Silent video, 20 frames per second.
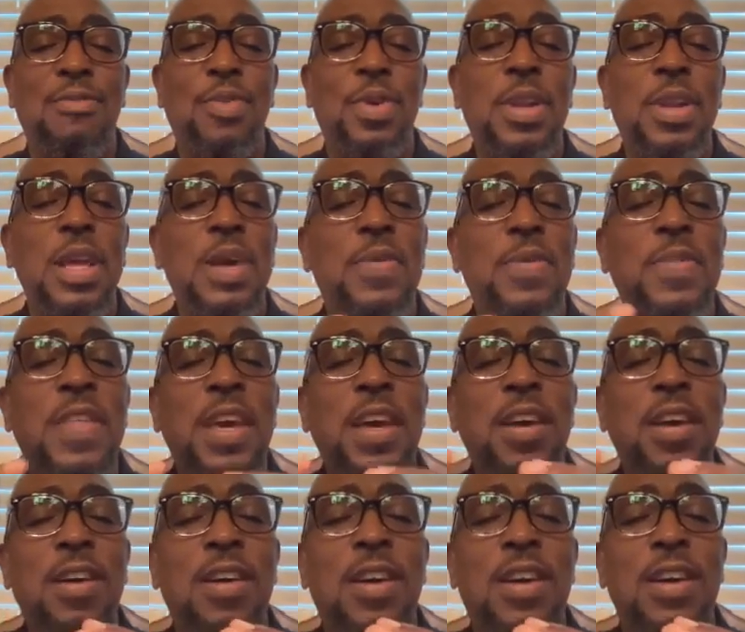Whatever
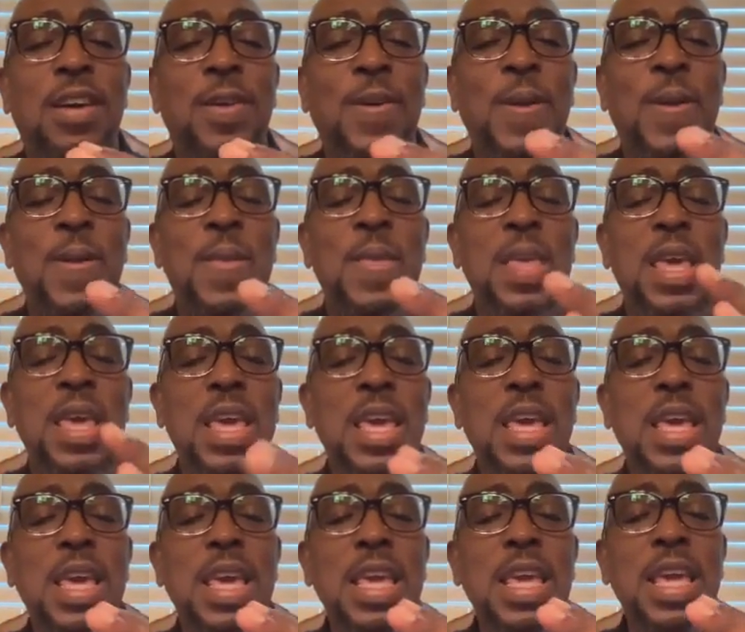they are,
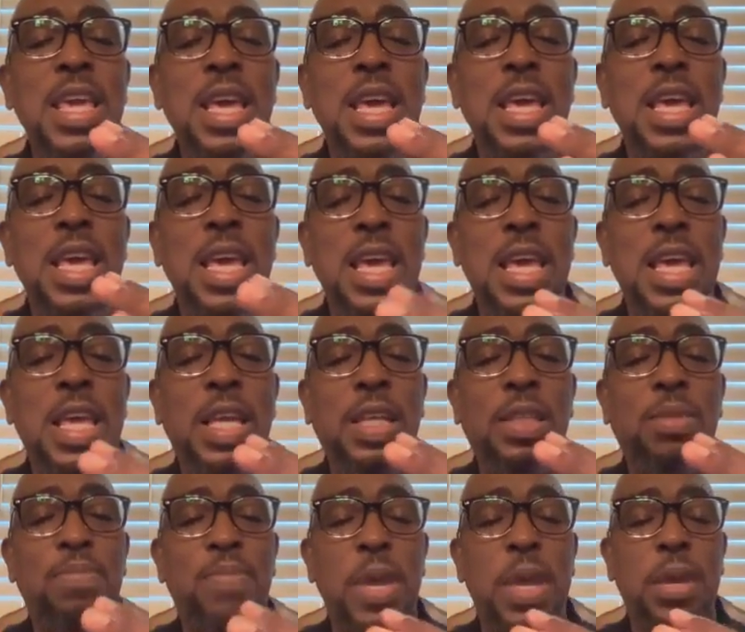He
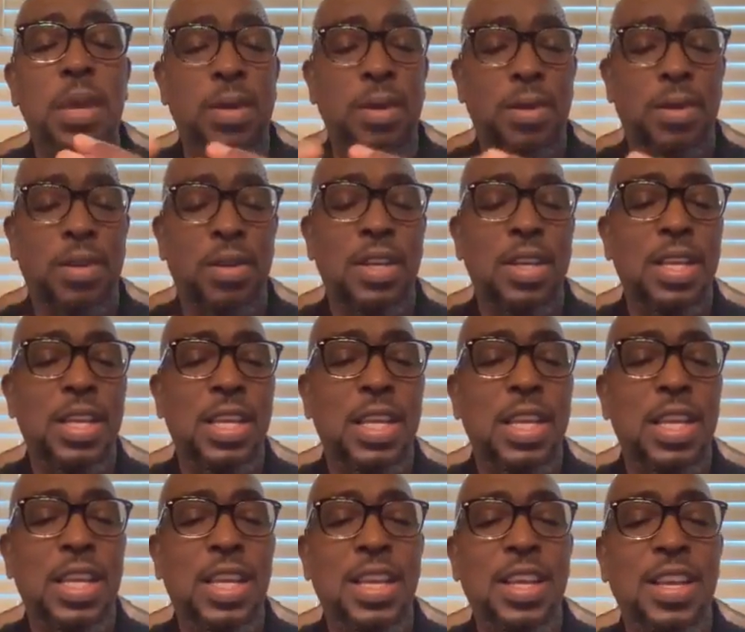is bigger.
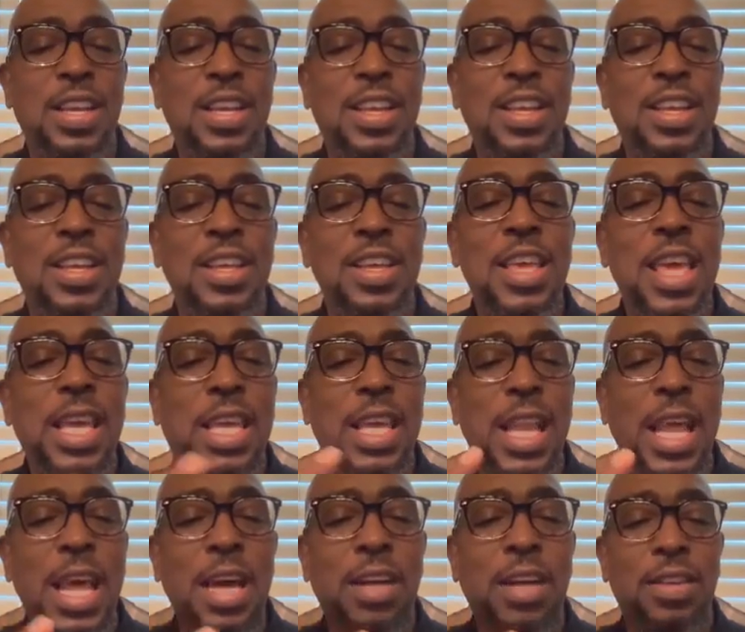He
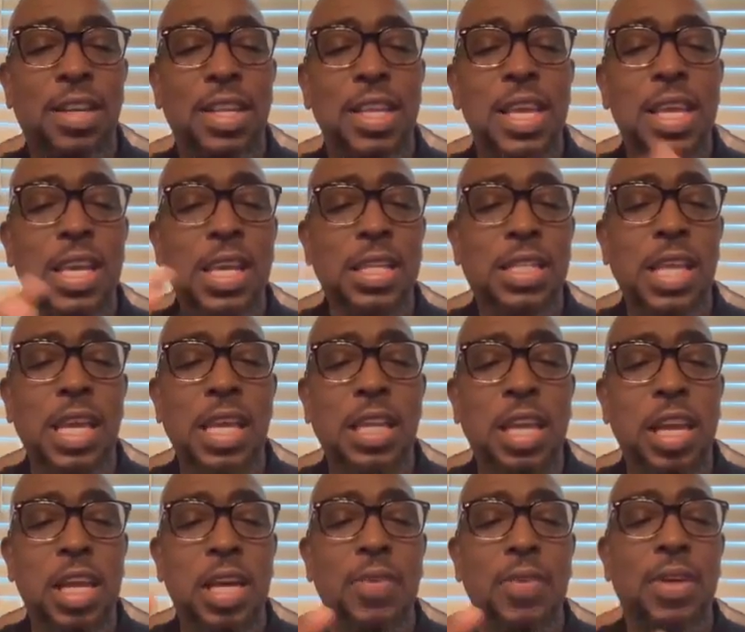can handle it. He can
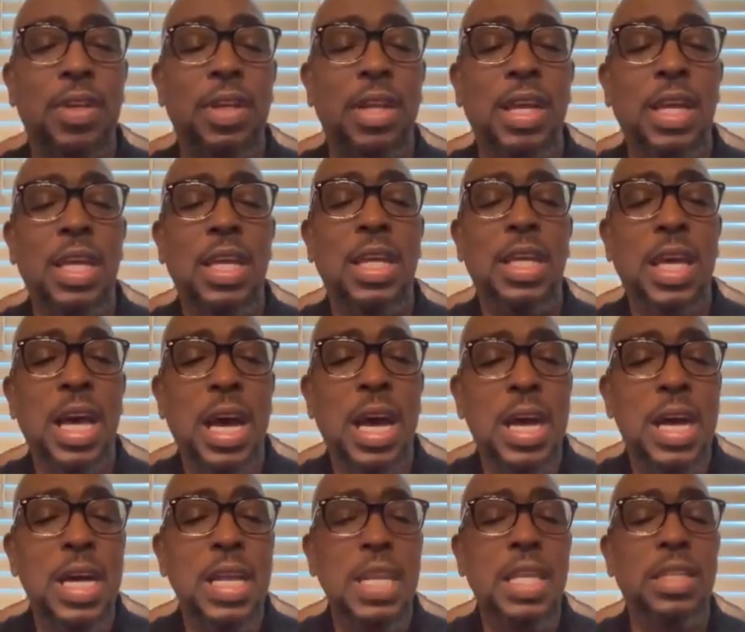take care of it.
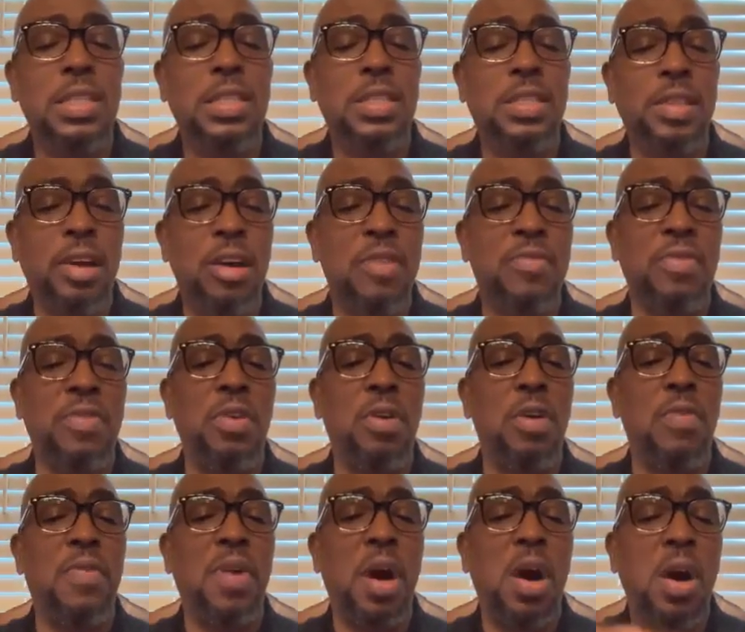God is
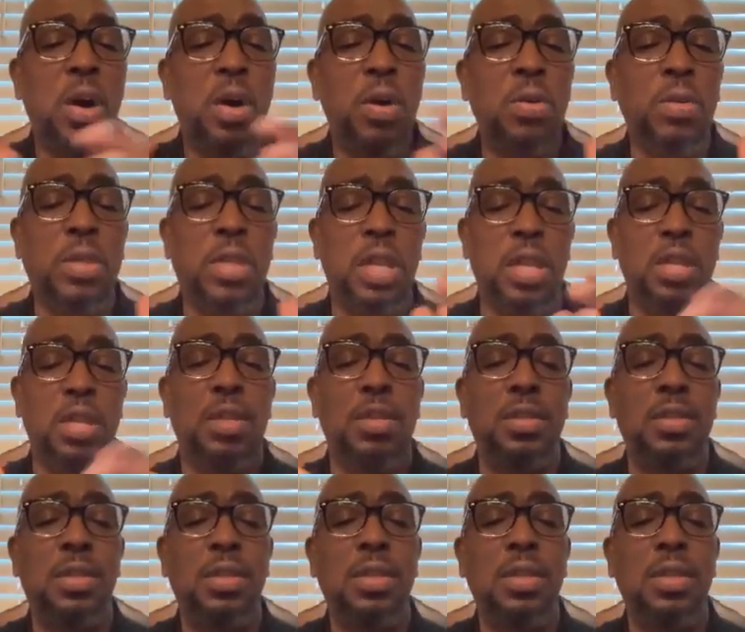sovereign over all things.